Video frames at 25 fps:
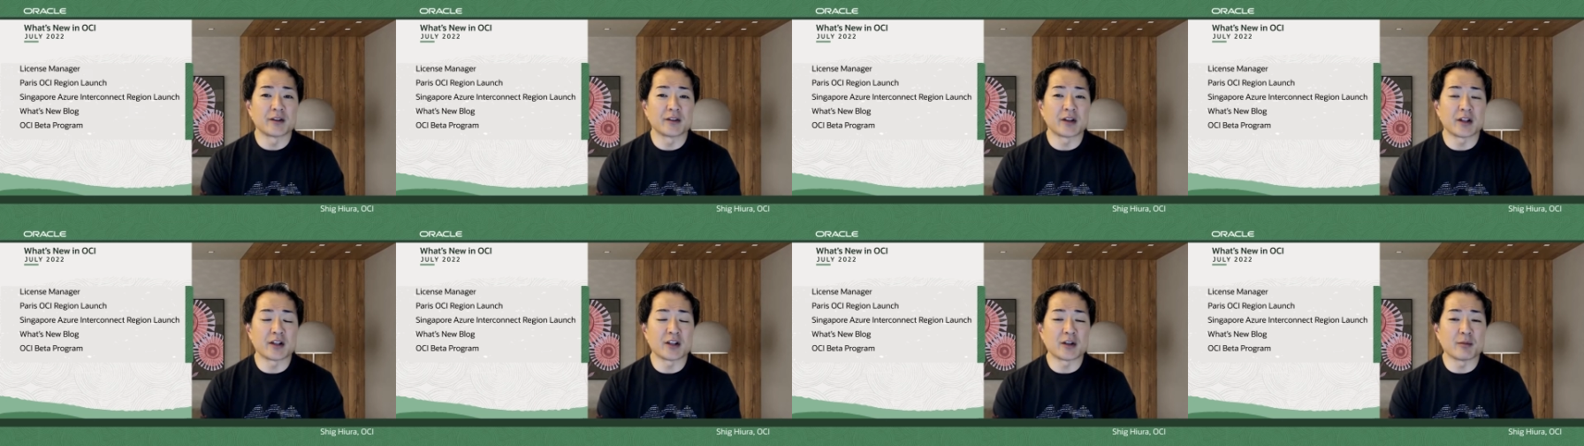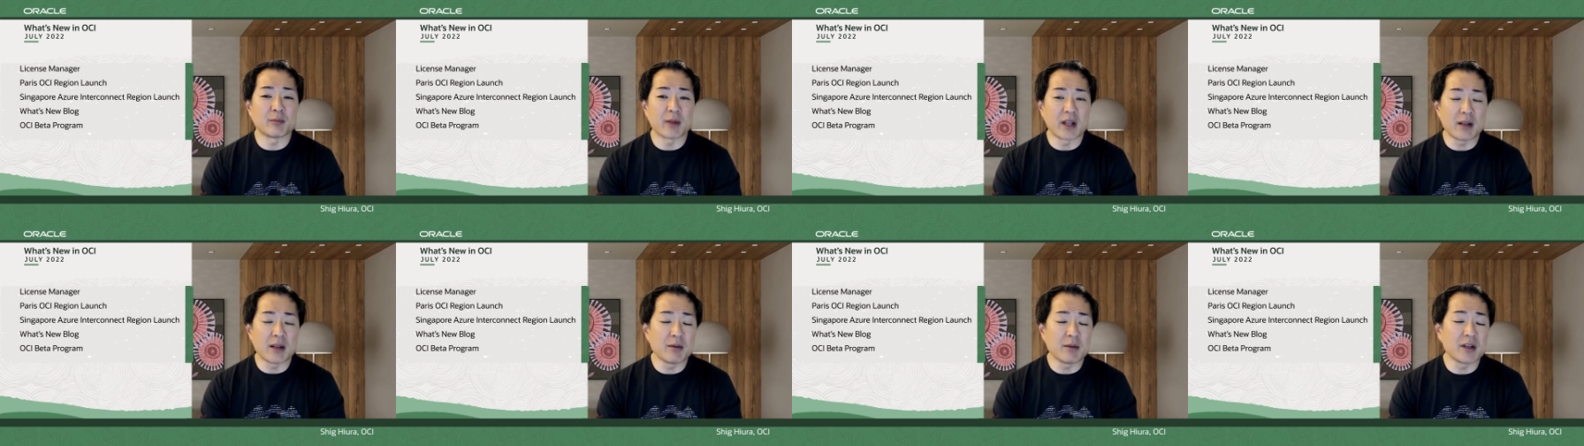then you
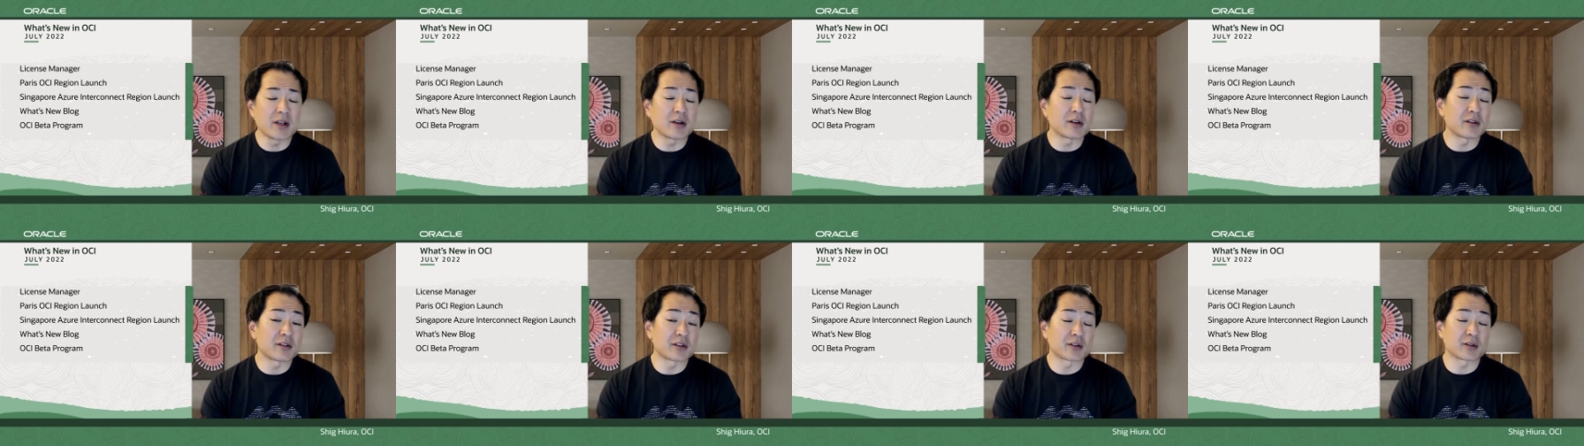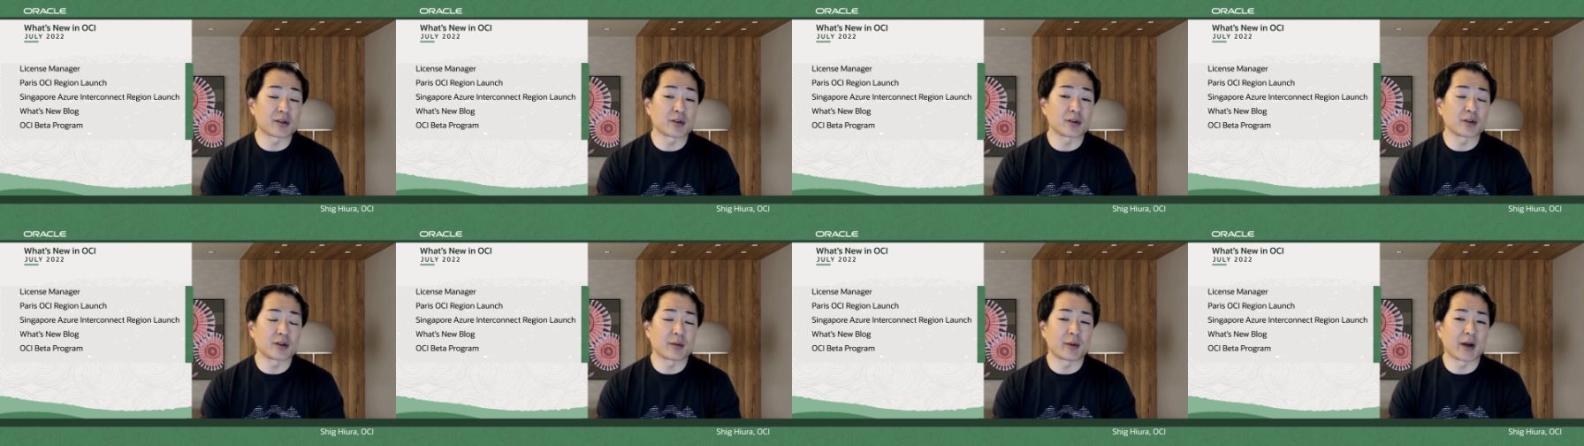may be
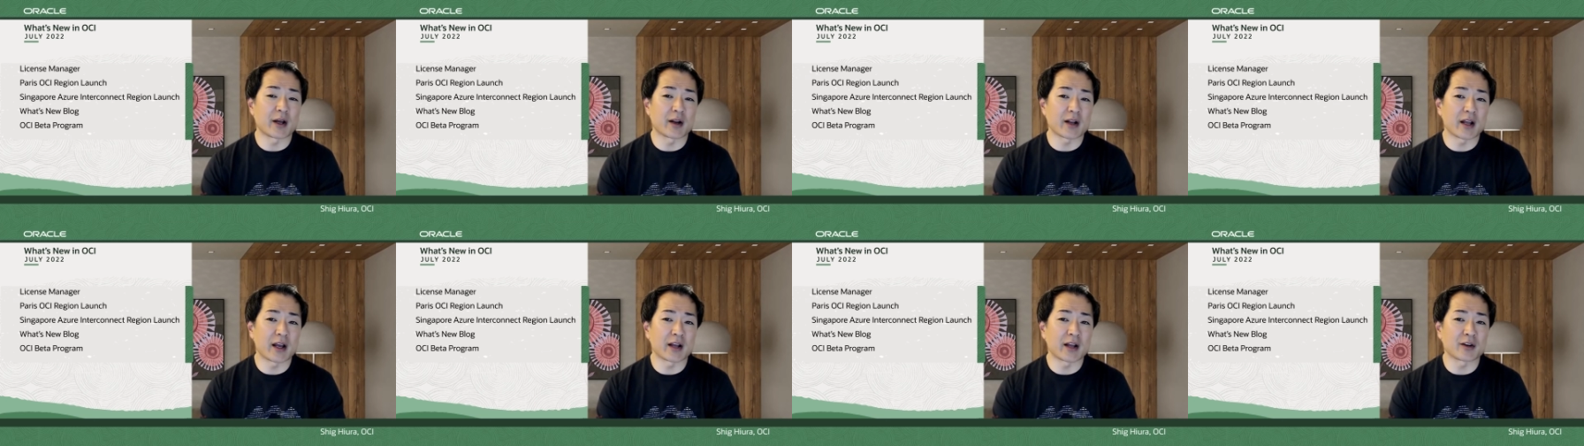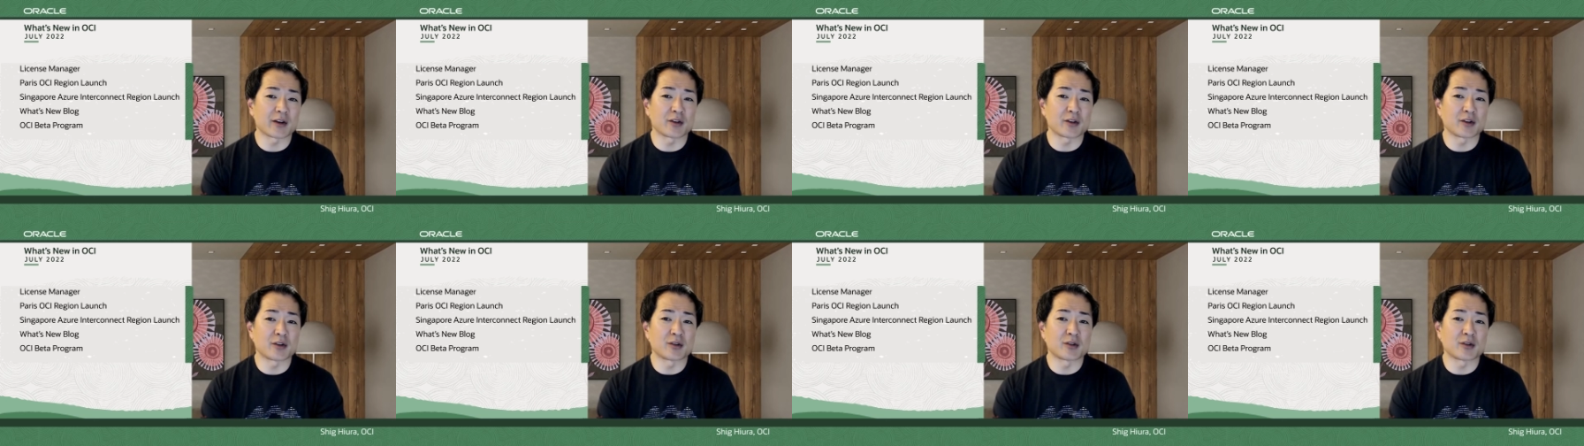concerned about how
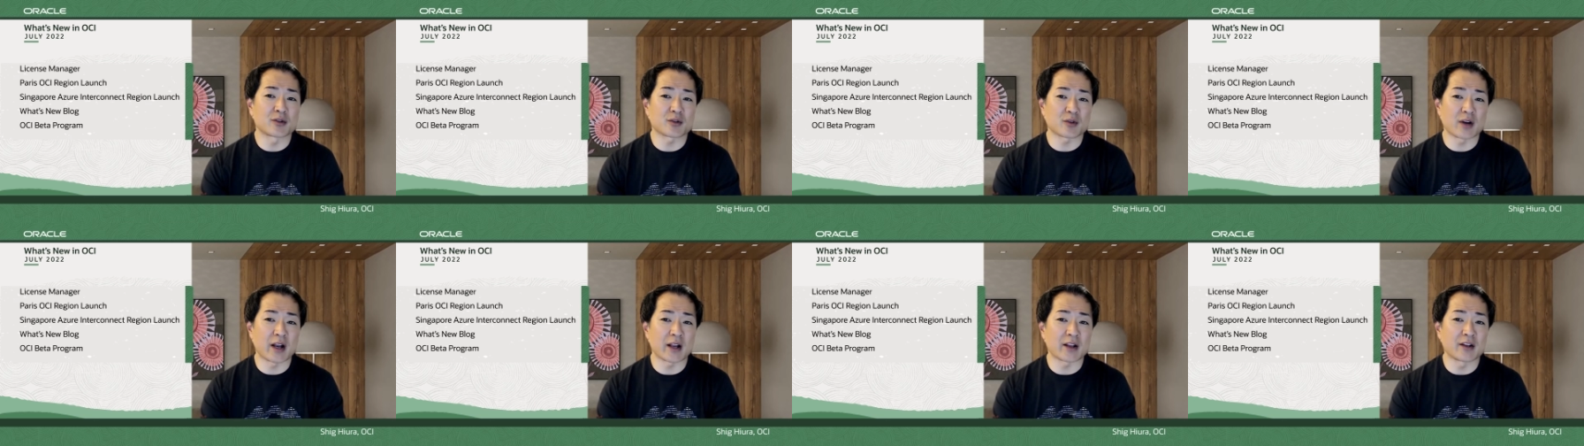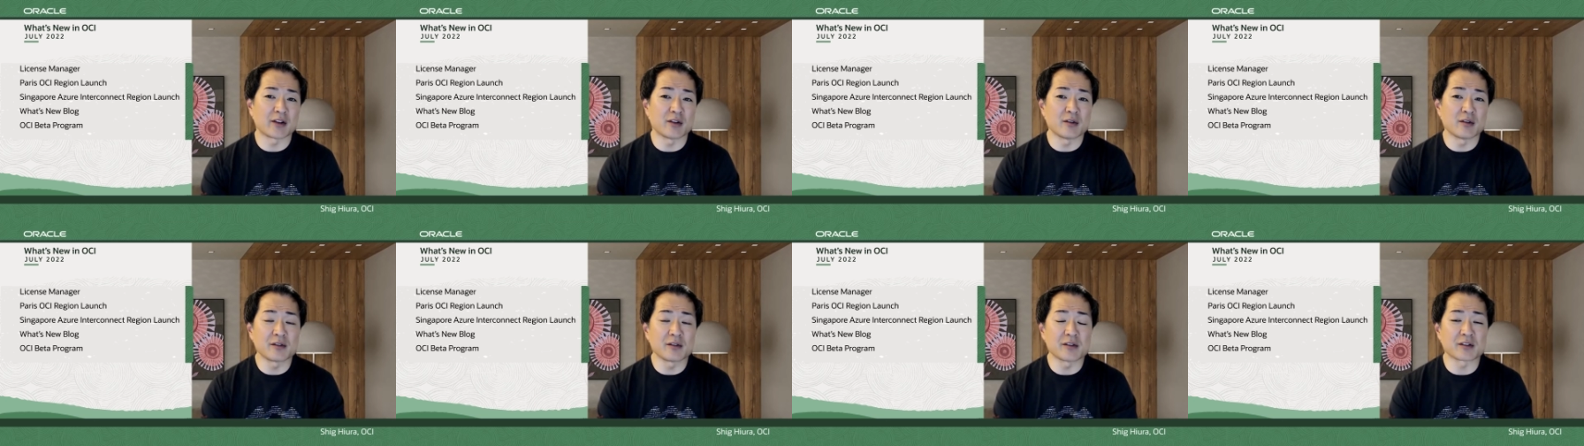to track
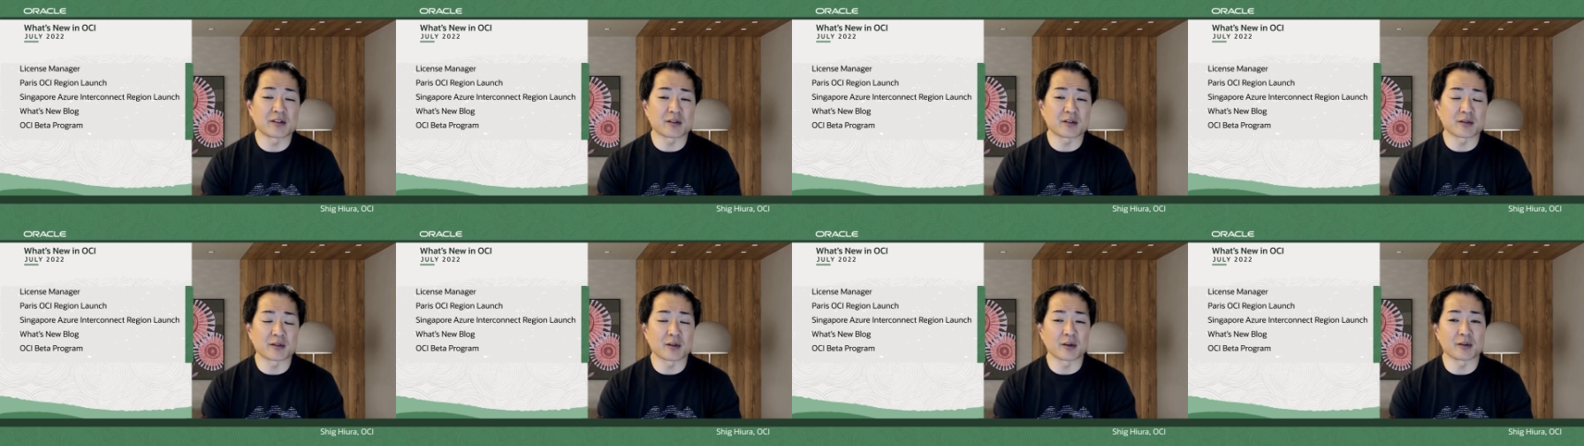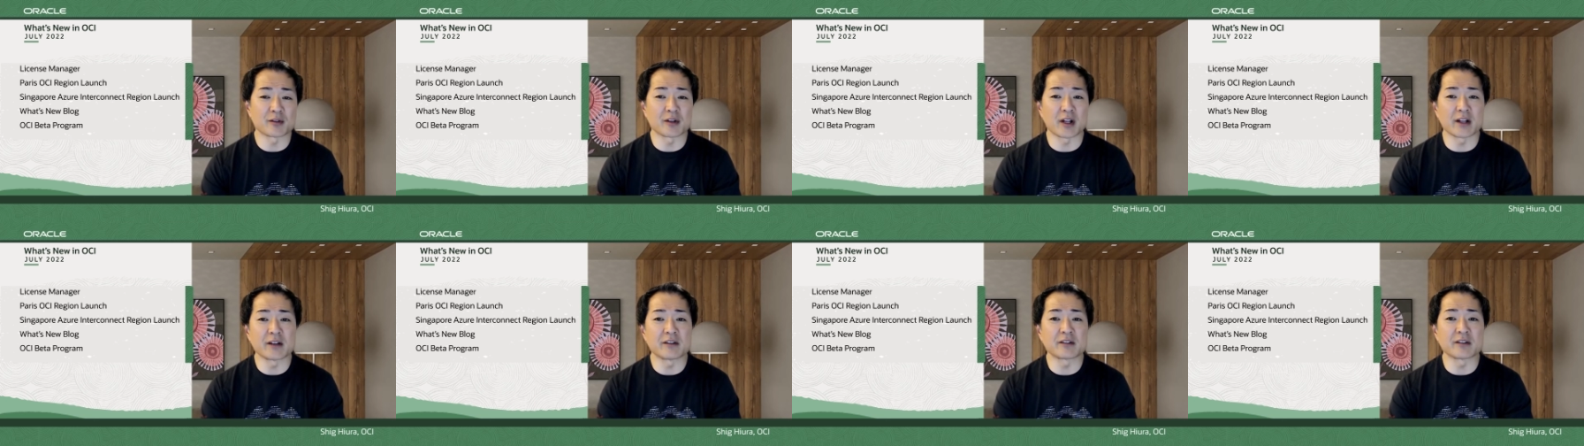usage of
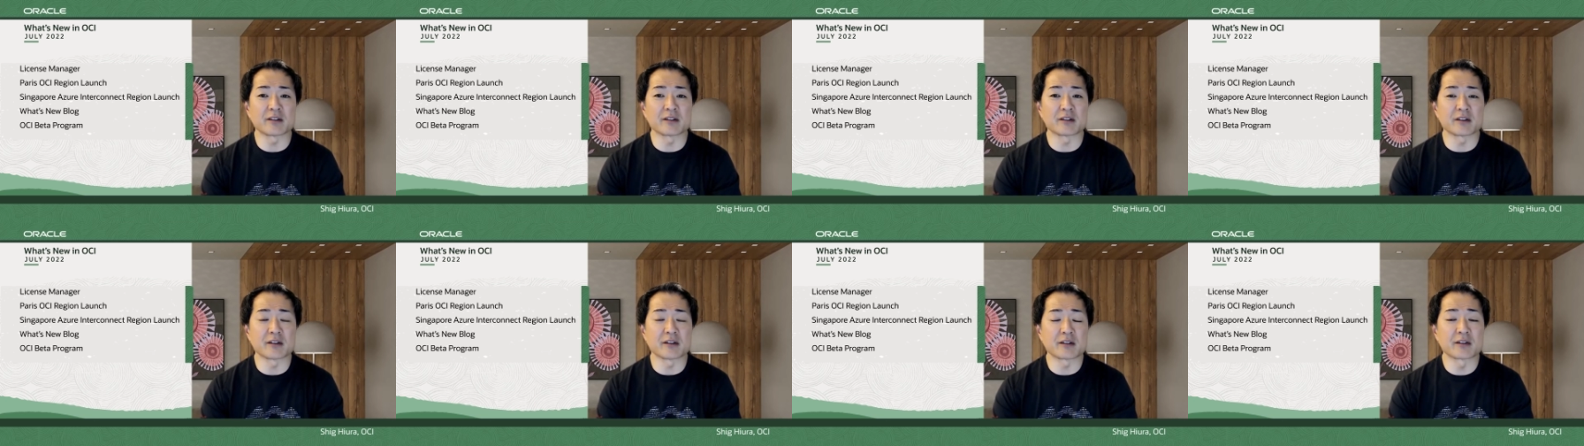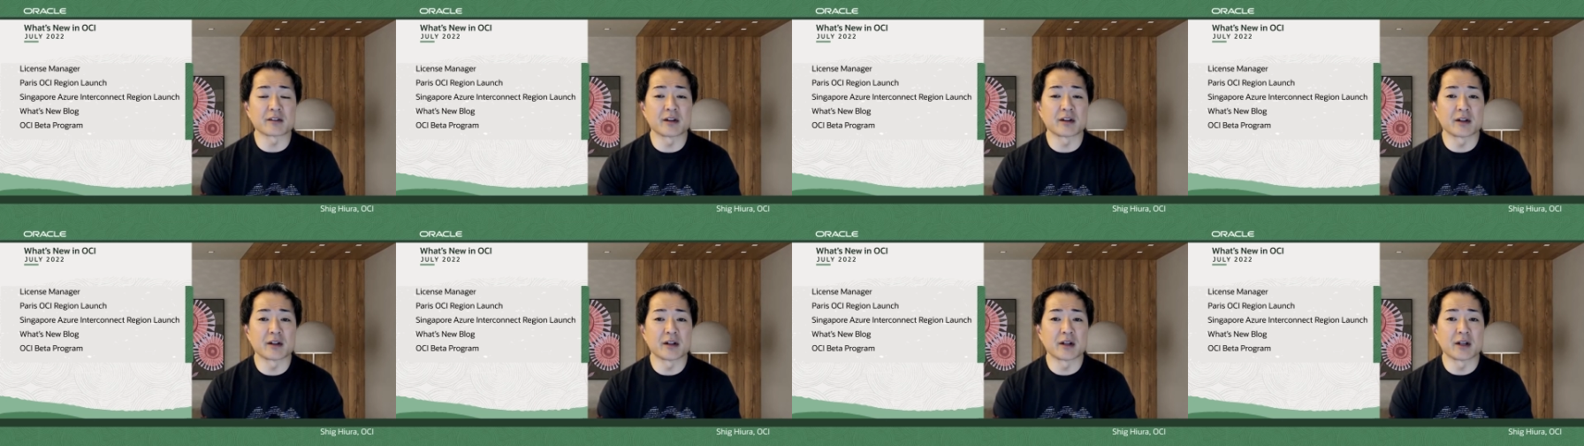those
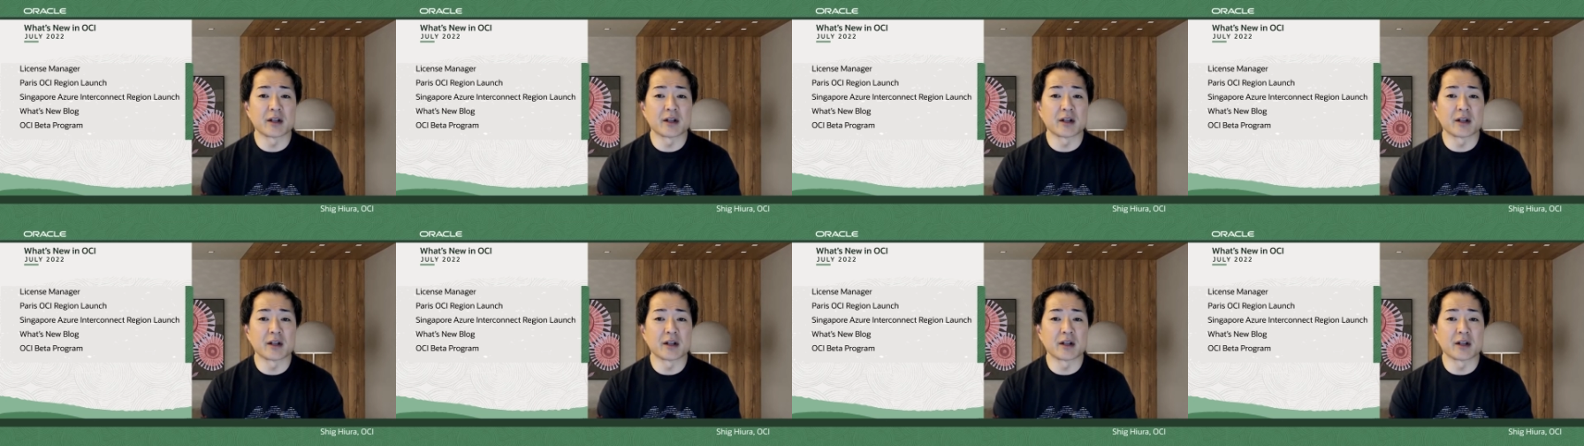licenses.